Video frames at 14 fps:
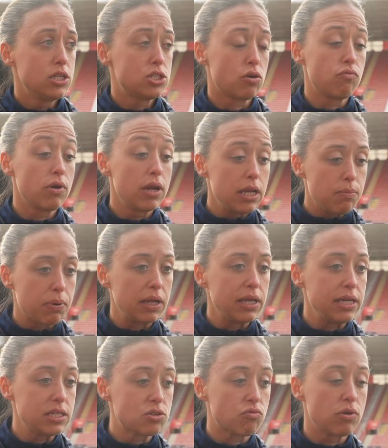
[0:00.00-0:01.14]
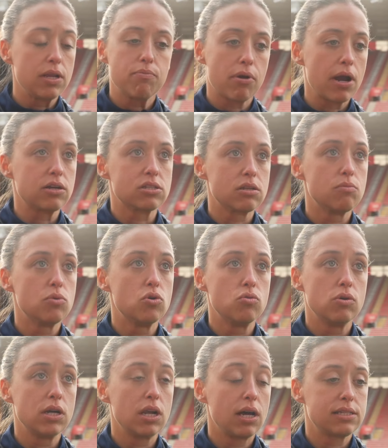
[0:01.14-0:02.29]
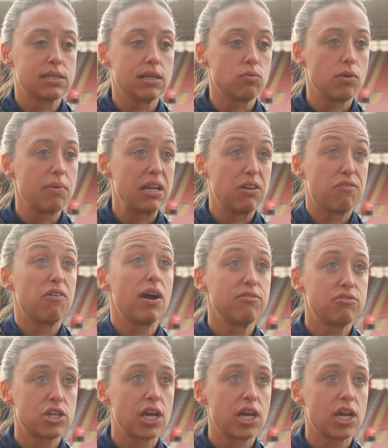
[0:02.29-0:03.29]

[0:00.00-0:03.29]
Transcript: So really pleased, really proud of them all. And like I said, we made five